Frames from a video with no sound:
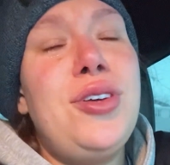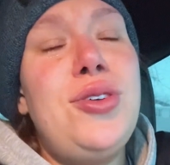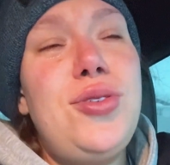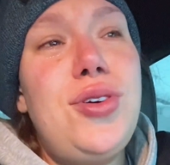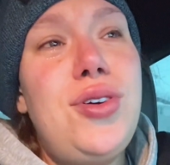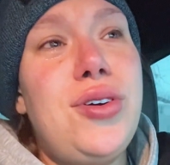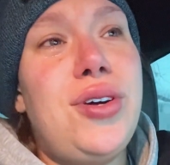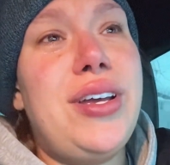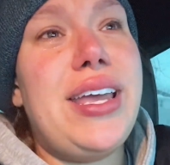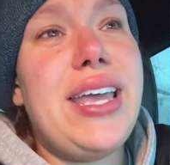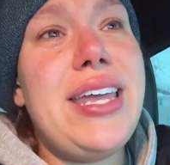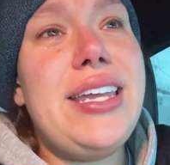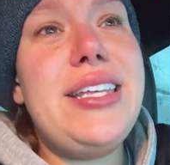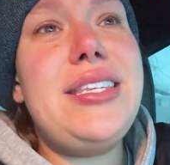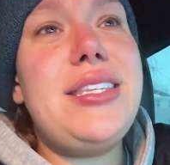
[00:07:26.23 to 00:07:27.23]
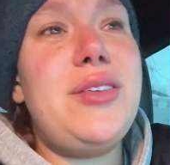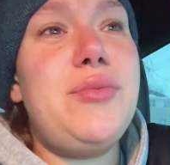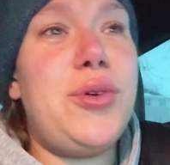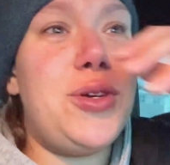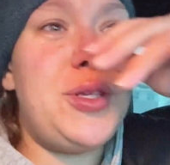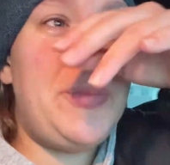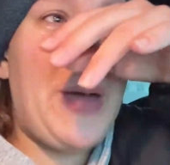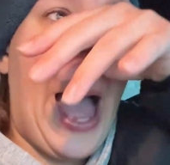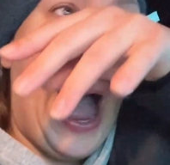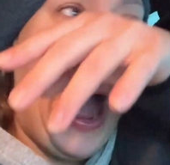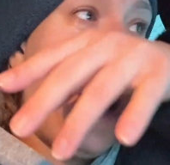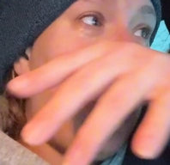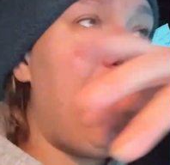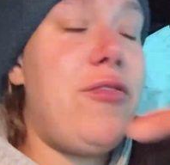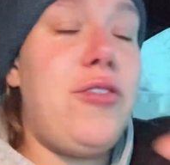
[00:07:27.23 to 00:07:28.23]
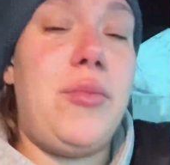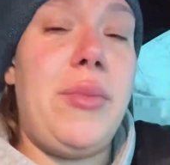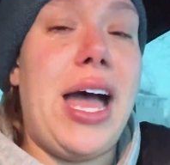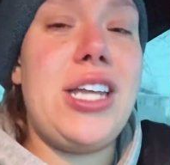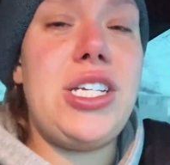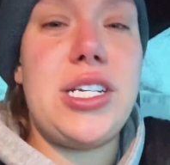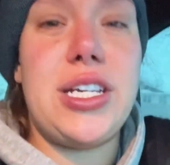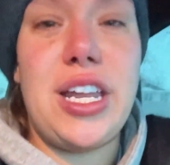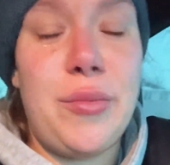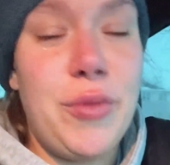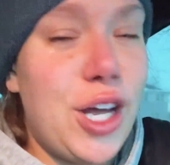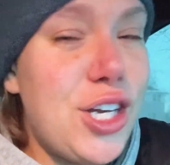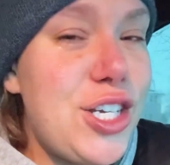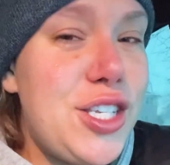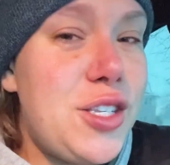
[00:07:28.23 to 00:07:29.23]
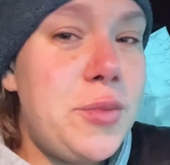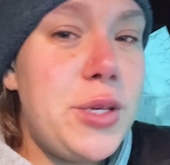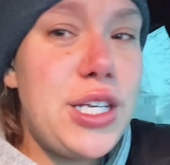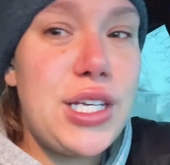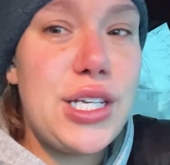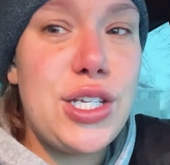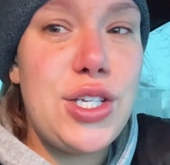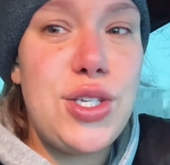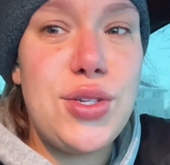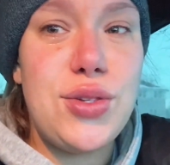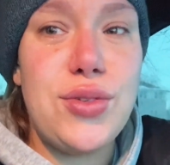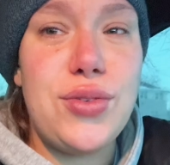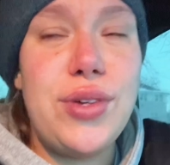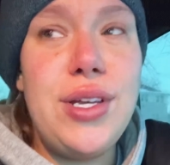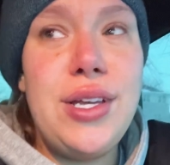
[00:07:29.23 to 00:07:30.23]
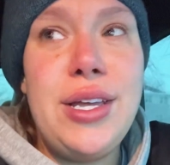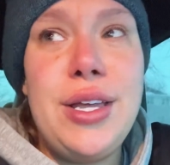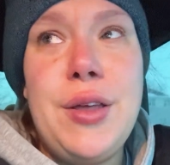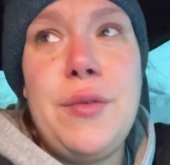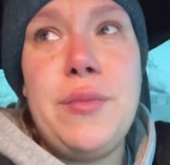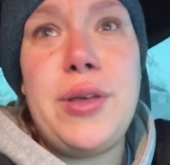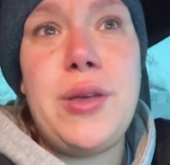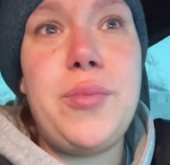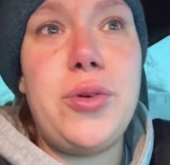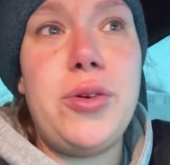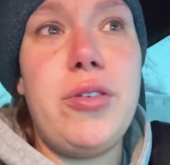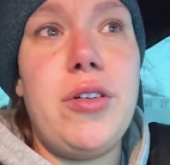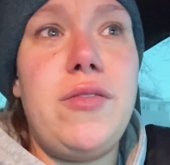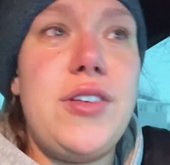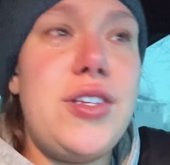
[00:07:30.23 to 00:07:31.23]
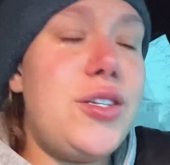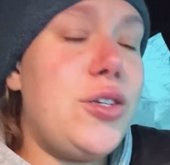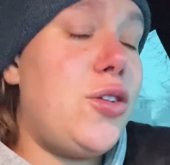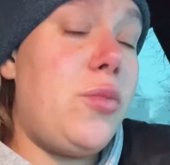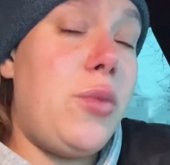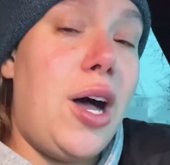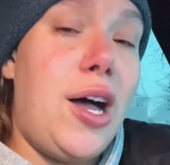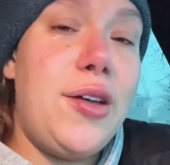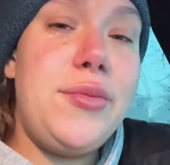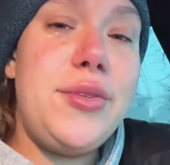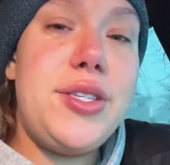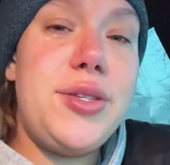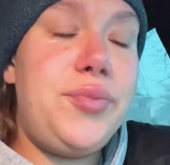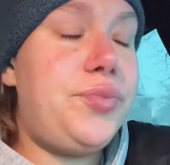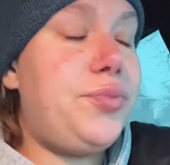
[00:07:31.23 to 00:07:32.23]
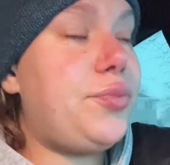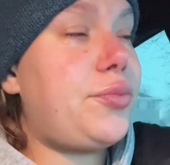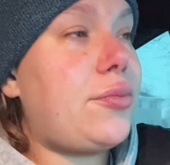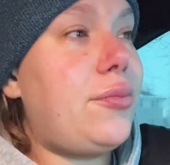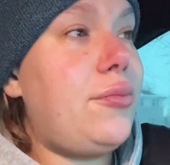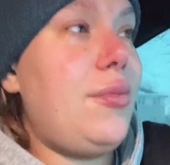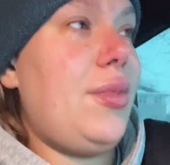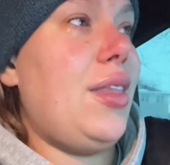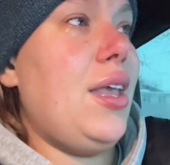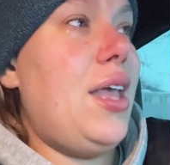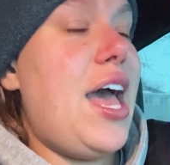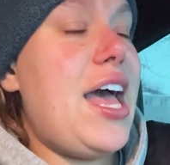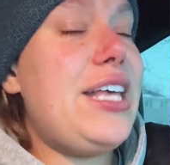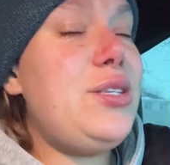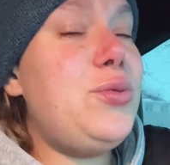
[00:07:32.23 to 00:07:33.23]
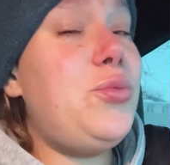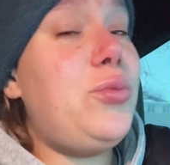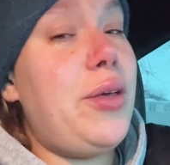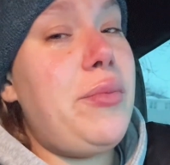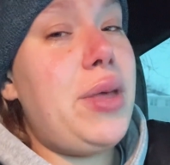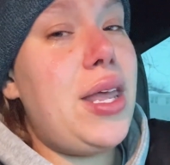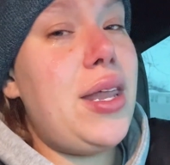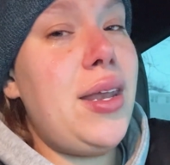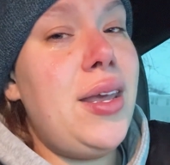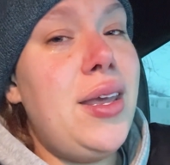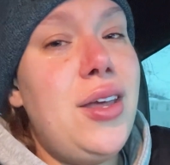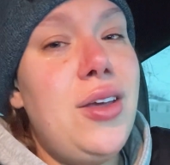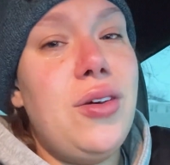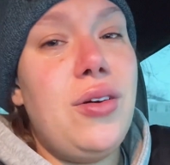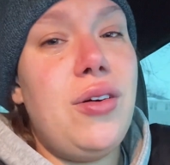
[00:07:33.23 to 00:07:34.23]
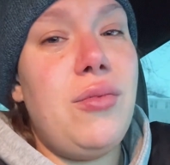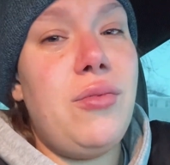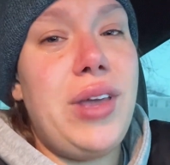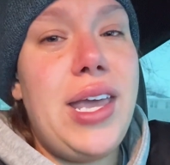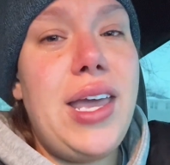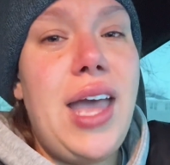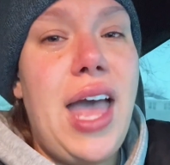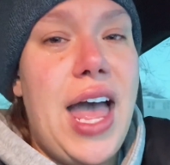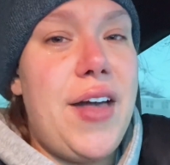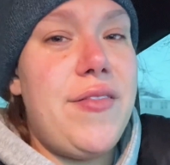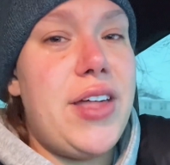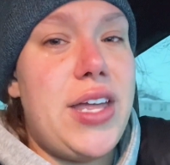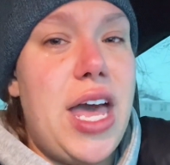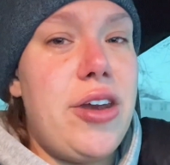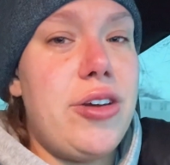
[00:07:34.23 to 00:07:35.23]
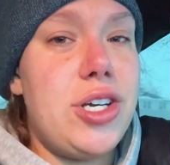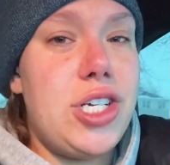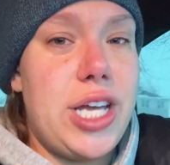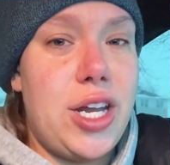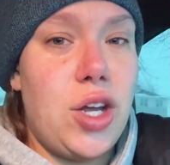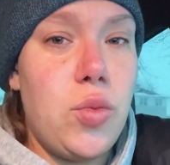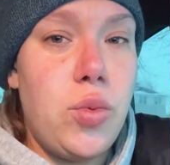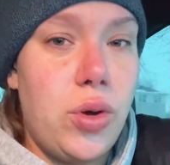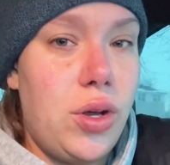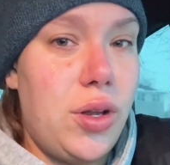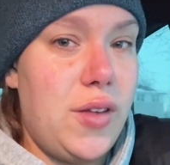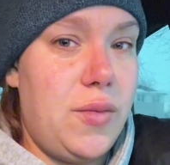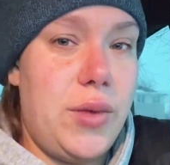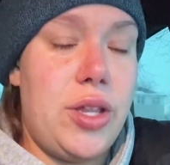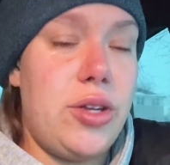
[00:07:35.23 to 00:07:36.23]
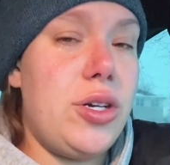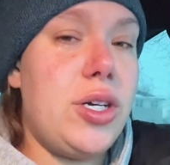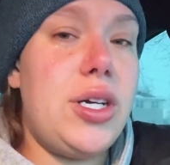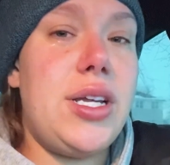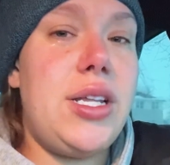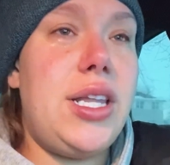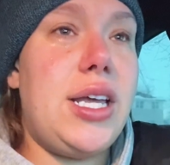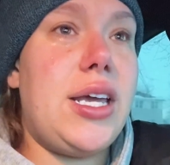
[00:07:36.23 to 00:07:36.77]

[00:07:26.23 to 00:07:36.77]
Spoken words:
Whew, it is the most powerful magic. And I'm not just speaking to people who are physical moms. As women, we have an energetic pull of motherhood.